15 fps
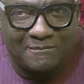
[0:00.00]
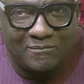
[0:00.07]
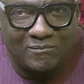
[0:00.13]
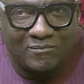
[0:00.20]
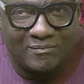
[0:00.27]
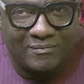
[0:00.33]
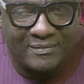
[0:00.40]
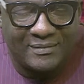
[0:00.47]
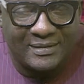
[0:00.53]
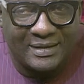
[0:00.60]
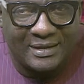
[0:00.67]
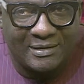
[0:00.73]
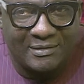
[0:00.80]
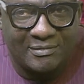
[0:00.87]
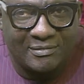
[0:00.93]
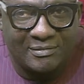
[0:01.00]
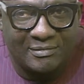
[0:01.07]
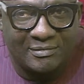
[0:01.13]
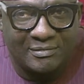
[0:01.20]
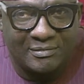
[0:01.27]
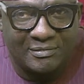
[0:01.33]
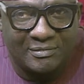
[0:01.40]

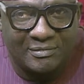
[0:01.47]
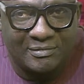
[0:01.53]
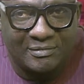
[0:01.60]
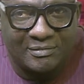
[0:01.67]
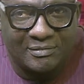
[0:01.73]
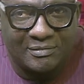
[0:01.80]
No one is speaking in this clip.